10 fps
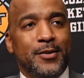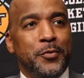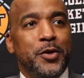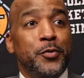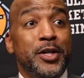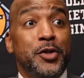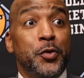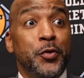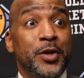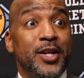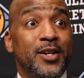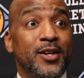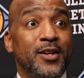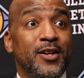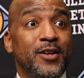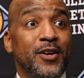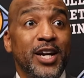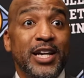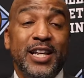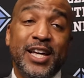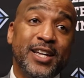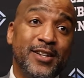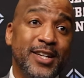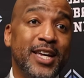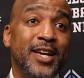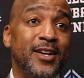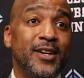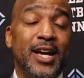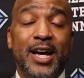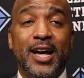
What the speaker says: what are we doing? Right, like, again,